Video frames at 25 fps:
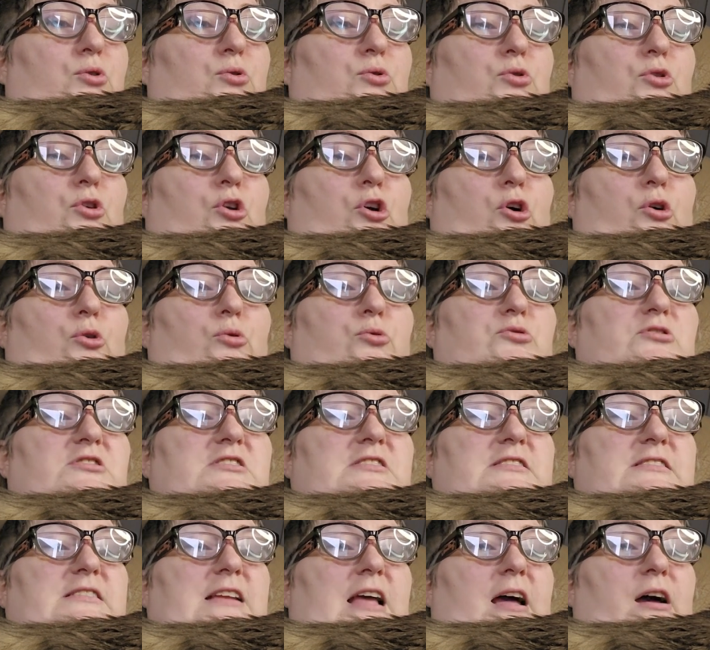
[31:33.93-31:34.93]
no
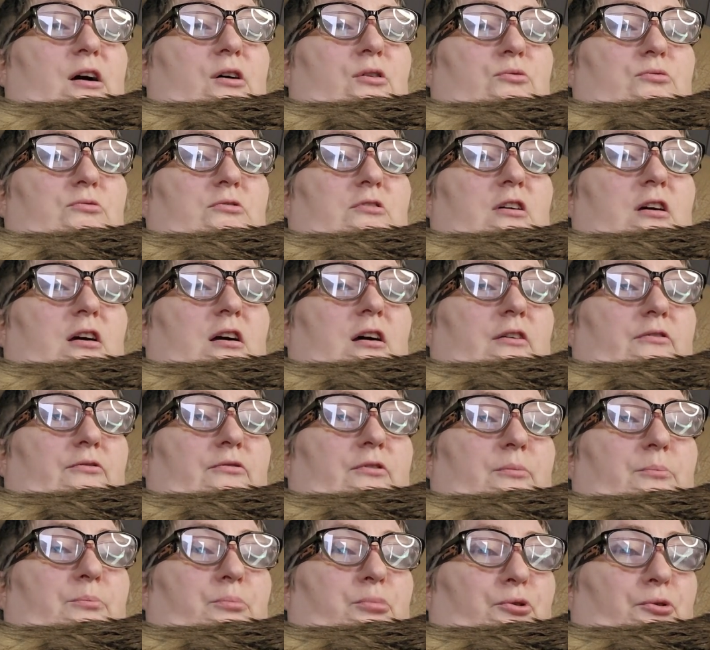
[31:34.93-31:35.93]
sound of
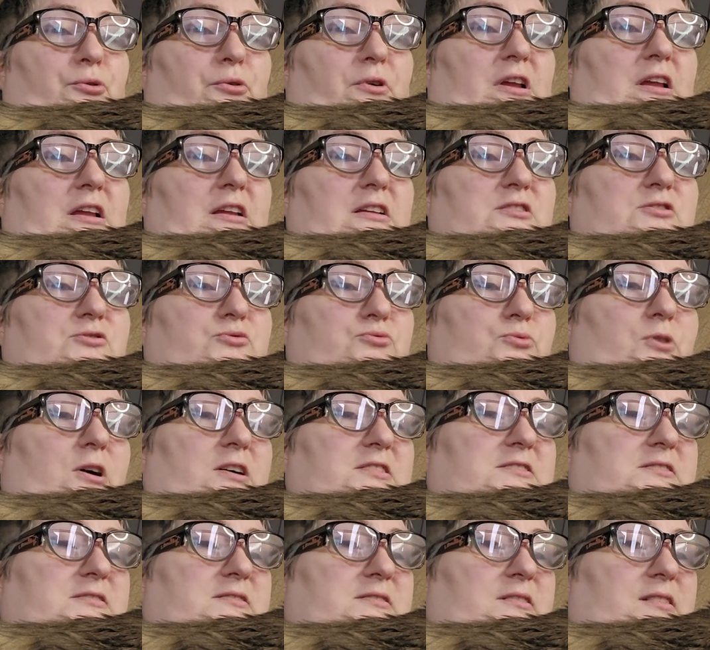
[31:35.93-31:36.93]
a breeze
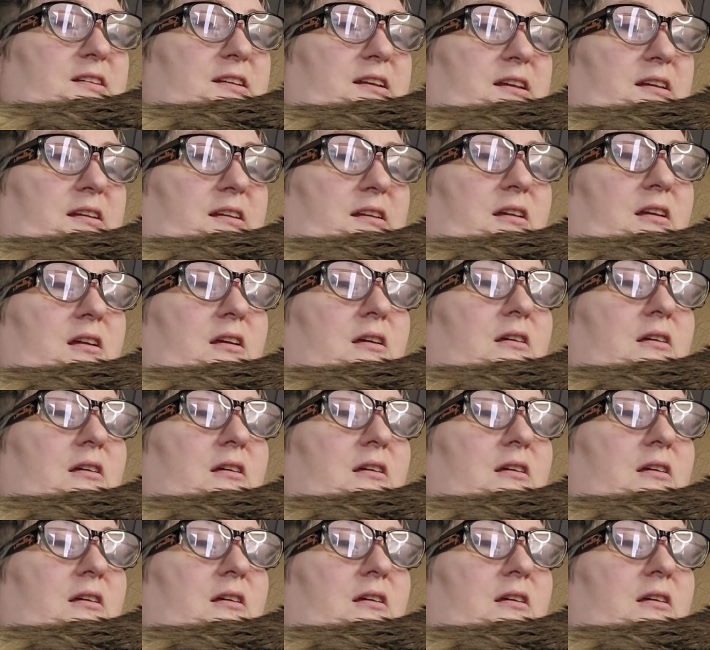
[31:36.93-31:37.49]
rustling